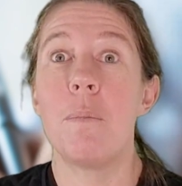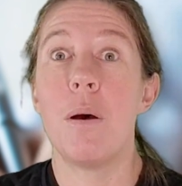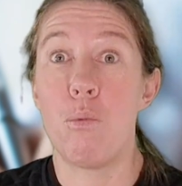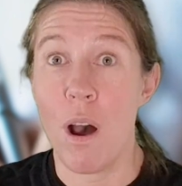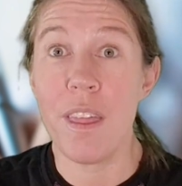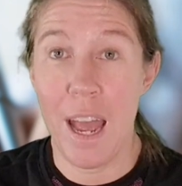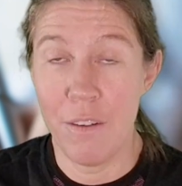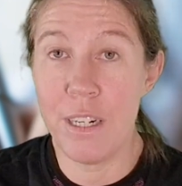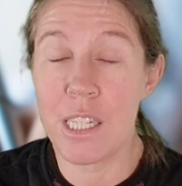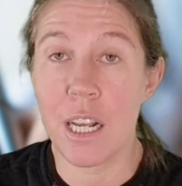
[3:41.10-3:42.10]
Rather
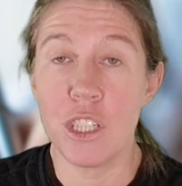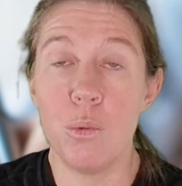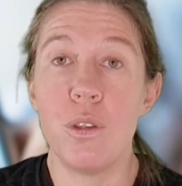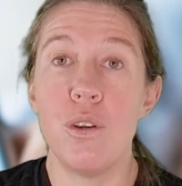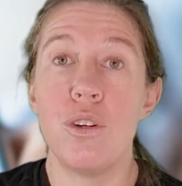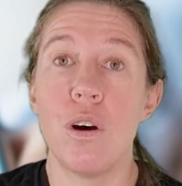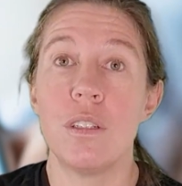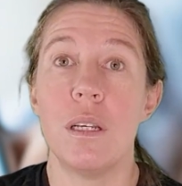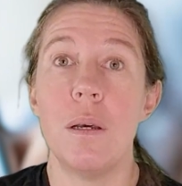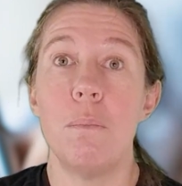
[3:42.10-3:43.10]
have a discussion with your
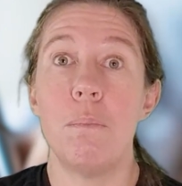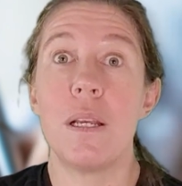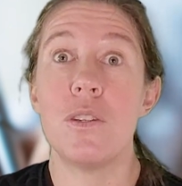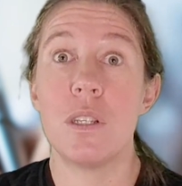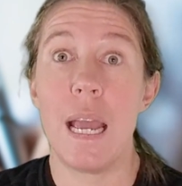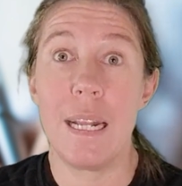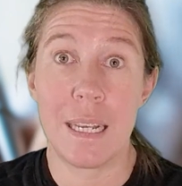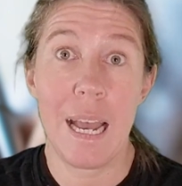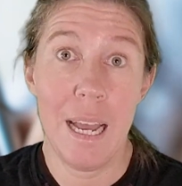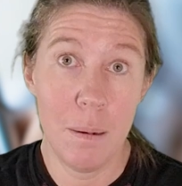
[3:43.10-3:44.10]
doctor, because
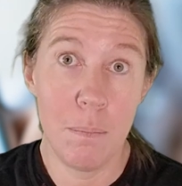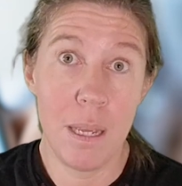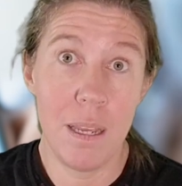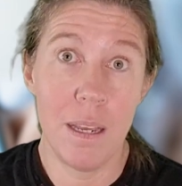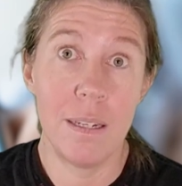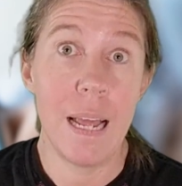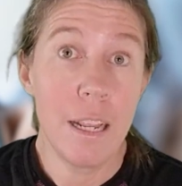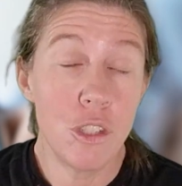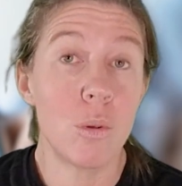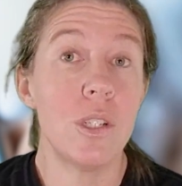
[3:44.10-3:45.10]
it can be
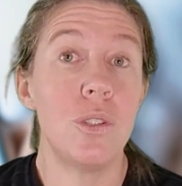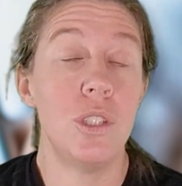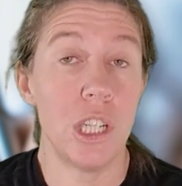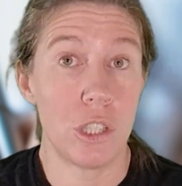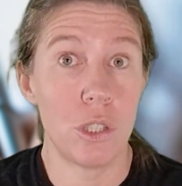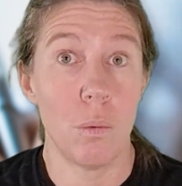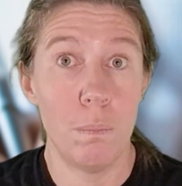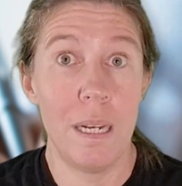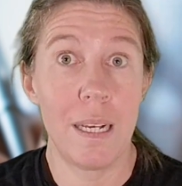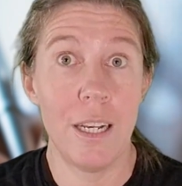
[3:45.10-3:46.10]
dangerous to just stop
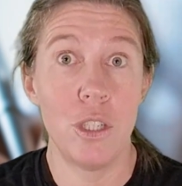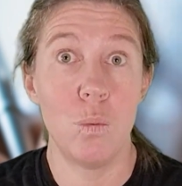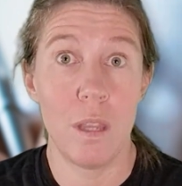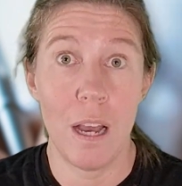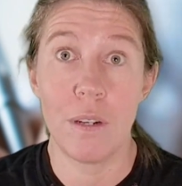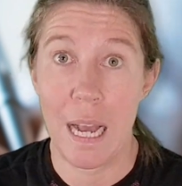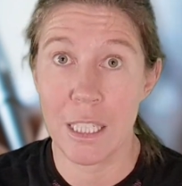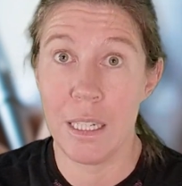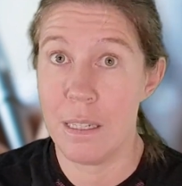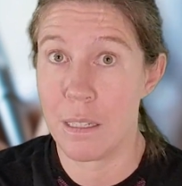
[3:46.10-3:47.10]
medication without
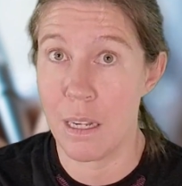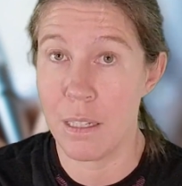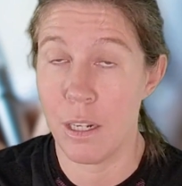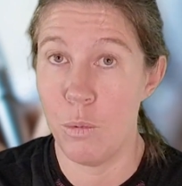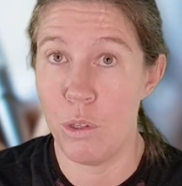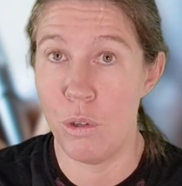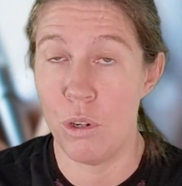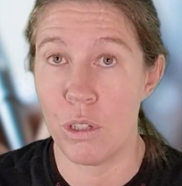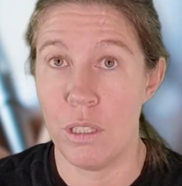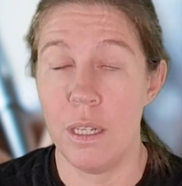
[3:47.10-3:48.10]
actually discussing it with your
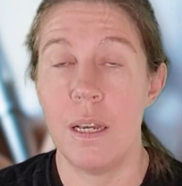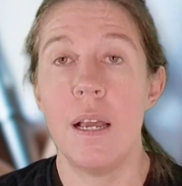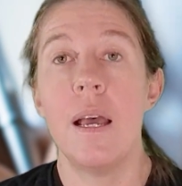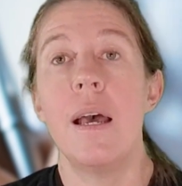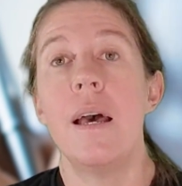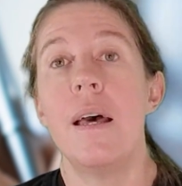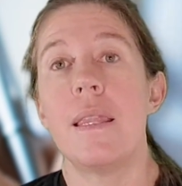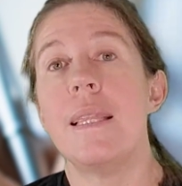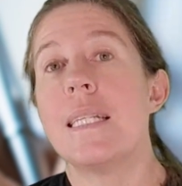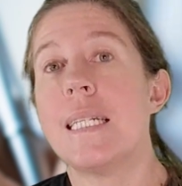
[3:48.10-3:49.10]
doctor.
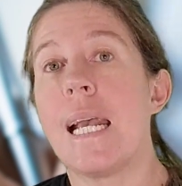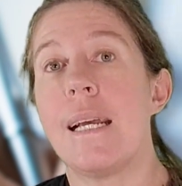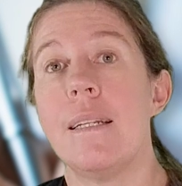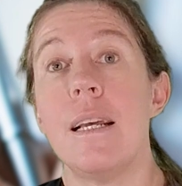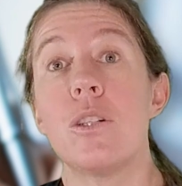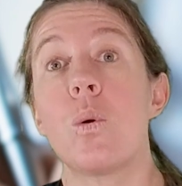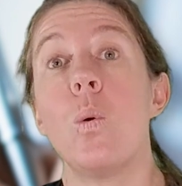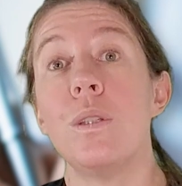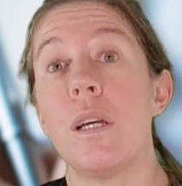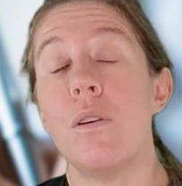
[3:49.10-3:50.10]
Then the second is
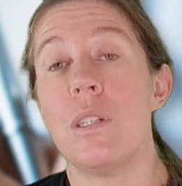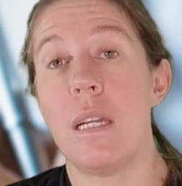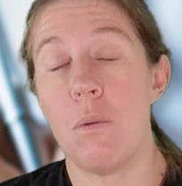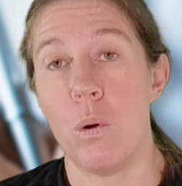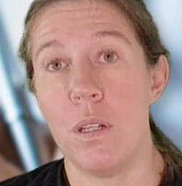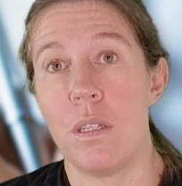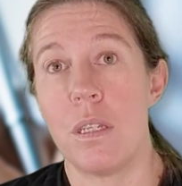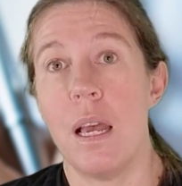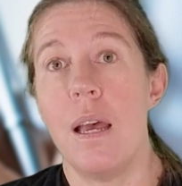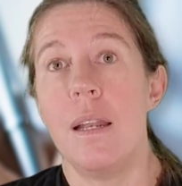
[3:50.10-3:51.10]

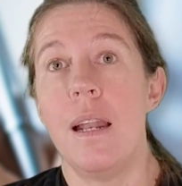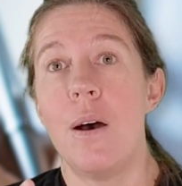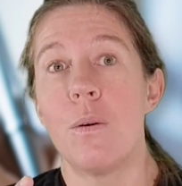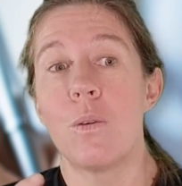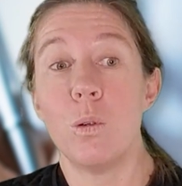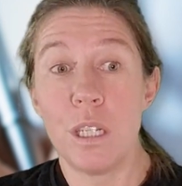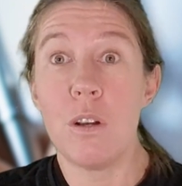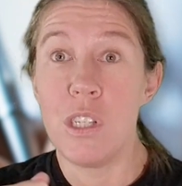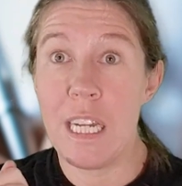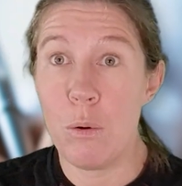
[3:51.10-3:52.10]
corticosteroids. Now,
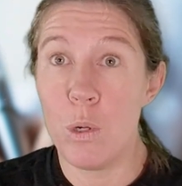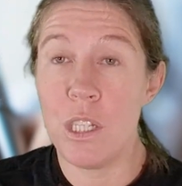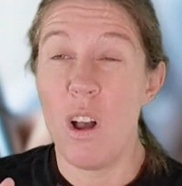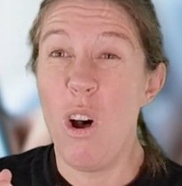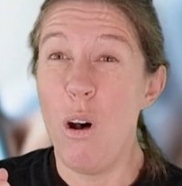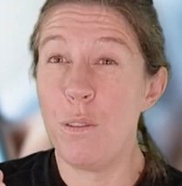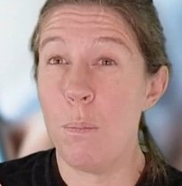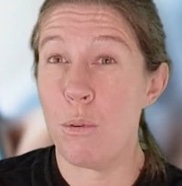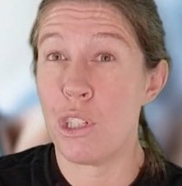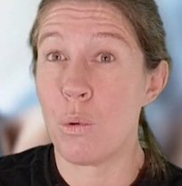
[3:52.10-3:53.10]
corticosteroids are
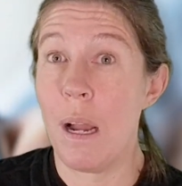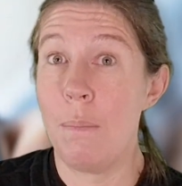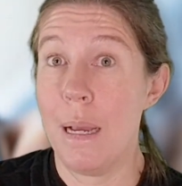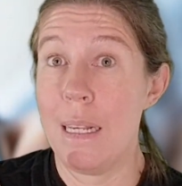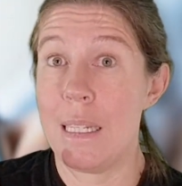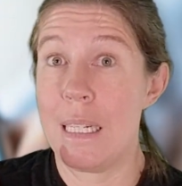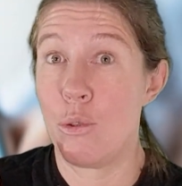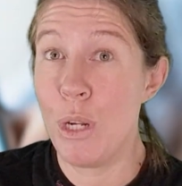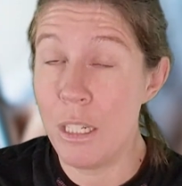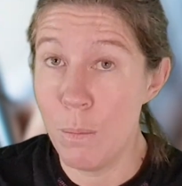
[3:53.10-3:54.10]
often prescribed as
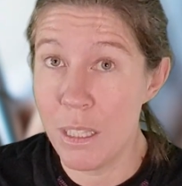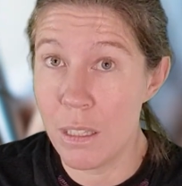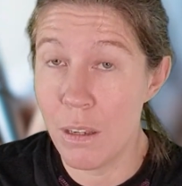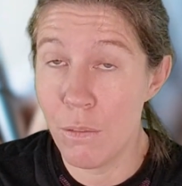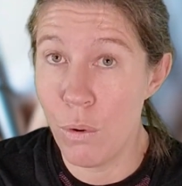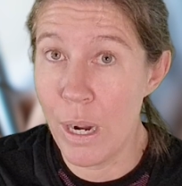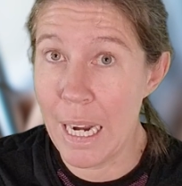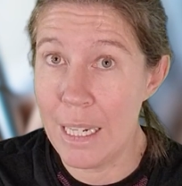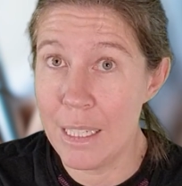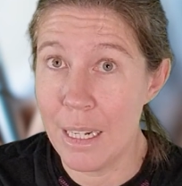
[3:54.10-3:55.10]
treatment for
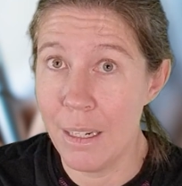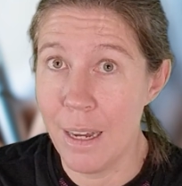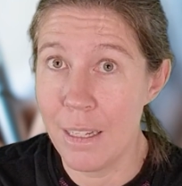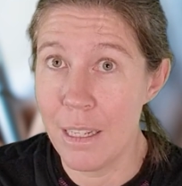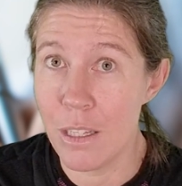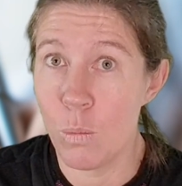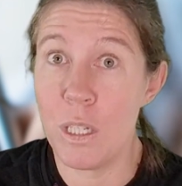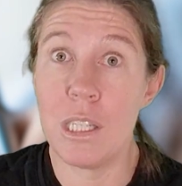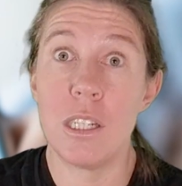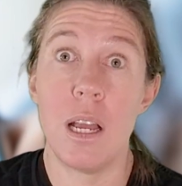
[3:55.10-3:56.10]
Achilles tendonitis,
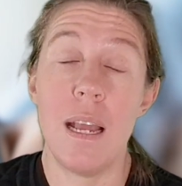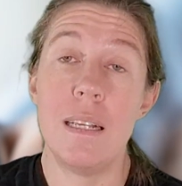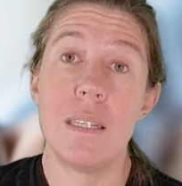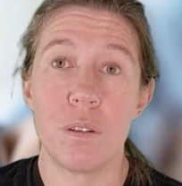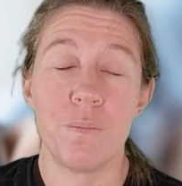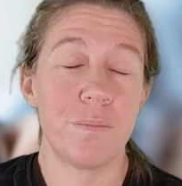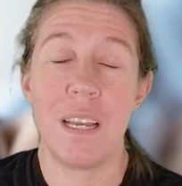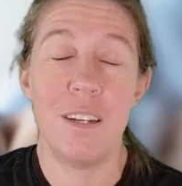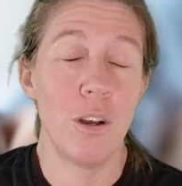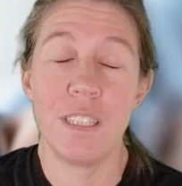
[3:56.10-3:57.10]
which is
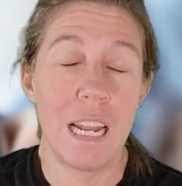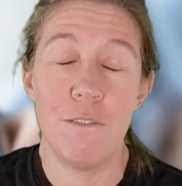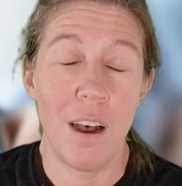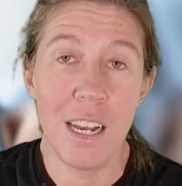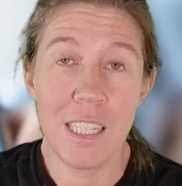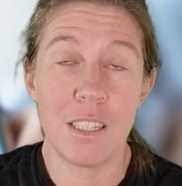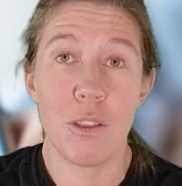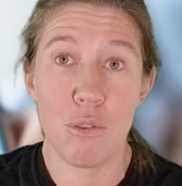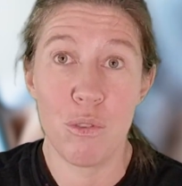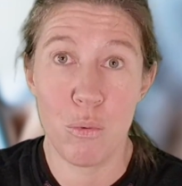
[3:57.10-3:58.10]
not advised
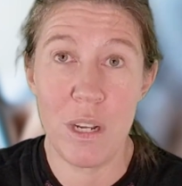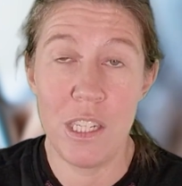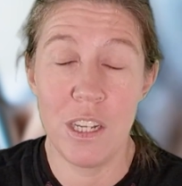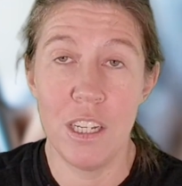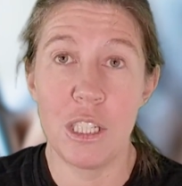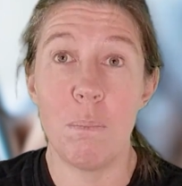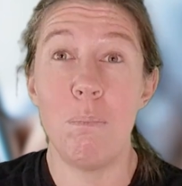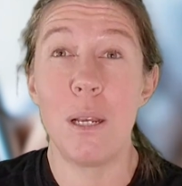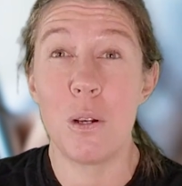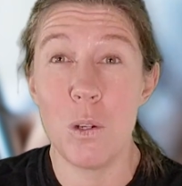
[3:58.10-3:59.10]
through the research,
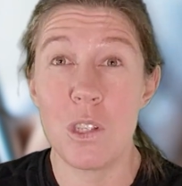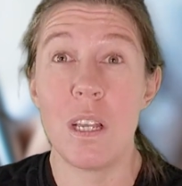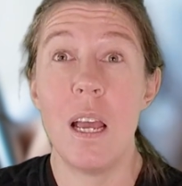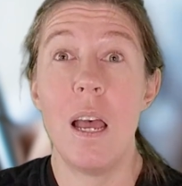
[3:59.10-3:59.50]
because